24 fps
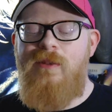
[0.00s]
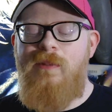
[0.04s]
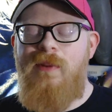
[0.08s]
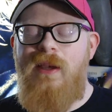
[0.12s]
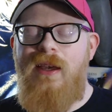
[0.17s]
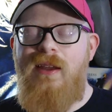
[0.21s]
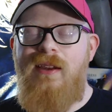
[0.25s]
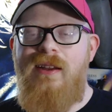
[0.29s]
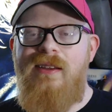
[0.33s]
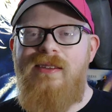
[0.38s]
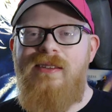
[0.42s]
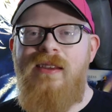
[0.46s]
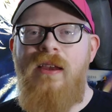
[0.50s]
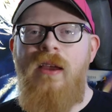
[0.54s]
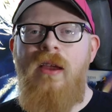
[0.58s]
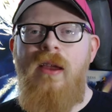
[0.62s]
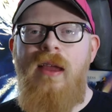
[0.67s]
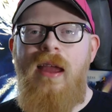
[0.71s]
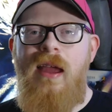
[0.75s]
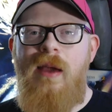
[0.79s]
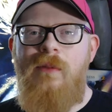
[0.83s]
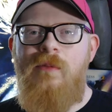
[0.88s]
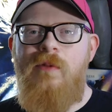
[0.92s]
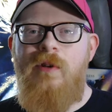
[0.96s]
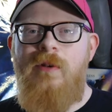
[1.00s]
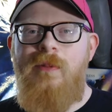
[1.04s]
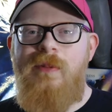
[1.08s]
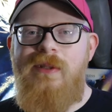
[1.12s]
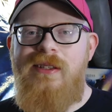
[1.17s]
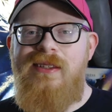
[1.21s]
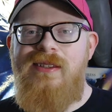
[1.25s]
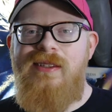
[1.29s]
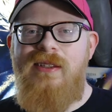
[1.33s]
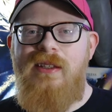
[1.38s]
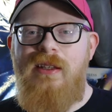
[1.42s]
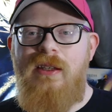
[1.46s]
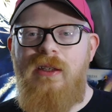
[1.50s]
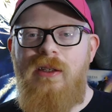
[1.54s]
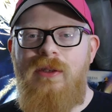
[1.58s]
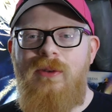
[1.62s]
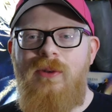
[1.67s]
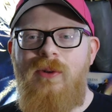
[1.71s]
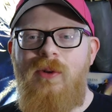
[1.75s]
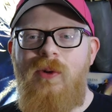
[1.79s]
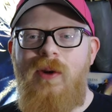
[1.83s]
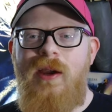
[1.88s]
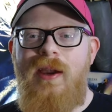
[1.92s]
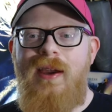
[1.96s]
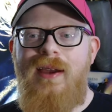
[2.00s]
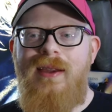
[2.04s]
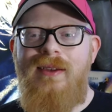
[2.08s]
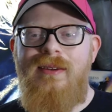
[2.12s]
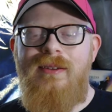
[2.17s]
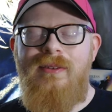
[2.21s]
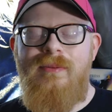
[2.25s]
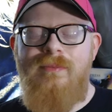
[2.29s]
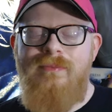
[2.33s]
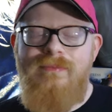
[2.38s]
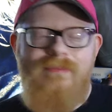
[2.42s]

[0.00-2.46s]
about us. And we'll be seeing you around.